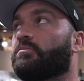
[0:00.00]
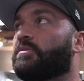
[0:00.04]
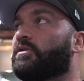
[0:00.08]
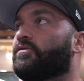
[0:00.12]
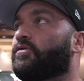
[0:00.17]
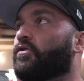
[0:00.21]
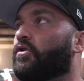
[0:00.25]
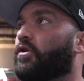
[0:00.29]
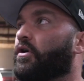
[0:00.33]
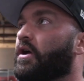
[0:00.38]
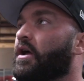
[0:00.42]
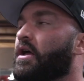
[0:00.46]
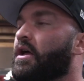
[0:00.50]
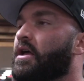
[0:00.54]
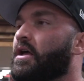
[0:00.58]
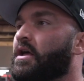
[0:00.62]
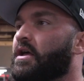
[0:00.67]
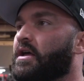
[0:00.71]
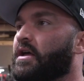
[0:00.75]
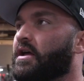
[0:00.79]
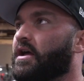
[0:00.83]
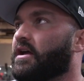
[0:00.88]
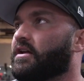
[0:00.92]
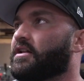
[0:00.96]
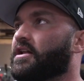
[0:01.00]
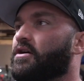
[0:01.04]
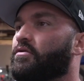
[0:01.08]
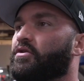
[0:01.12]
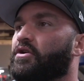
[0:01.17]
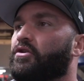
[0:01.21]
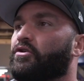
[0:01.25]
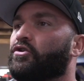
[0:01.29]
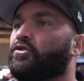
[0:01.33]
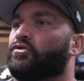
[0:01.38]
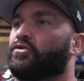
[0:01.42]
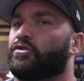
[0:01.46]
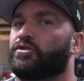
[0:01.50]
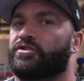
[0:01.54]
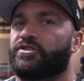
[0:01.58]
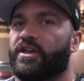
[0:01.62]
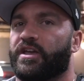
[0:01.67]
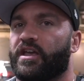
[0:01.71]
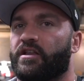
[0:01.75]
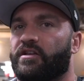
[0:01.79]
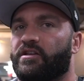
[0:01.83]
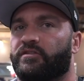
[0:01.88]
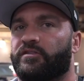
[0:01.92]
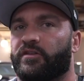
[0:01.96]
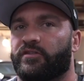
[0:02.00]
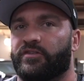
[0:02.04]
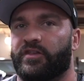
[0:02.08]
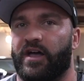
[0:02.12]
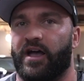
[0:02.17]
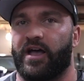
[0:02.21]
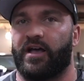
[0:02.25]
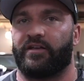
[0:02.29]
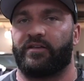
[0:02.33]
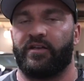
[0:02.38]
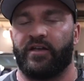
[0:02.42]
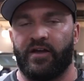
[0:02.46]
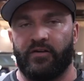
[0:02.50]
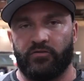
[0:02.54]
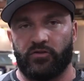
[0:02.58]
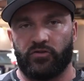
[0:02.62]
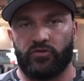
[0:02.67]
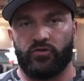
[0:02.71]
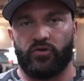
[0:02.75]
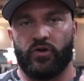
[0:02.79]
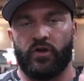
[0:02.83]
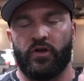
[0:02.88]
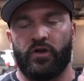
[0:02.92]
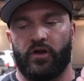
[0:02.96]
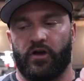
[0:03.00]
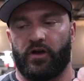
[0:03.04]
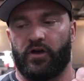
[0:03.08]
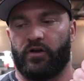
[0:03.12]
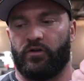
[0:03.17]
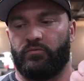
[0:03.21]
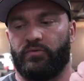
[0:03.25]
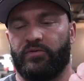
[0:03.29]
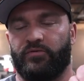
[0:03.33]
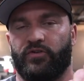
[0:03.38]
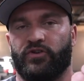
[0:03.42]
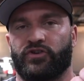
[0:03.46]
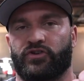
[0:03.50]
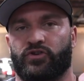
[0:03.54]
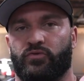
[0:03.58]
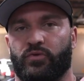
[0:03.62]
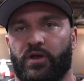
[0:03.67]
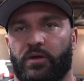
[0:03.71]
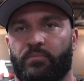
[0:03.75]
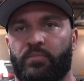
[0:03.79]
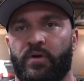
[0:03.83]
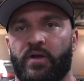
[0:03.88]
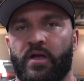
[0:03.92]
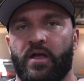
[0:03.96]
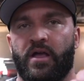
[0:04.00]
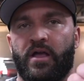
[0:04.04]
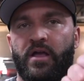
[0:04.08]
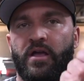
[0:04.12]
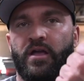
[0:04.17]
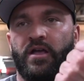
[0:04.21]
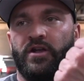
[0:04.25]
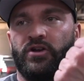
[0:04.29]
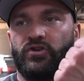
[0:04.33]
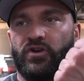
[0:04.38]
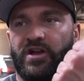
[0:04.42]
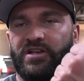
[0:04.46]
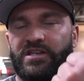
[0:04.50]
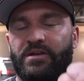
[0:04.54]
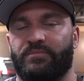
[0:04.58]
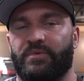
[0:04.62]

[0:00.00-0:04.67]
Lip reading: before. And now we're going to the second exercise. I'm going to do a reverse grip tricep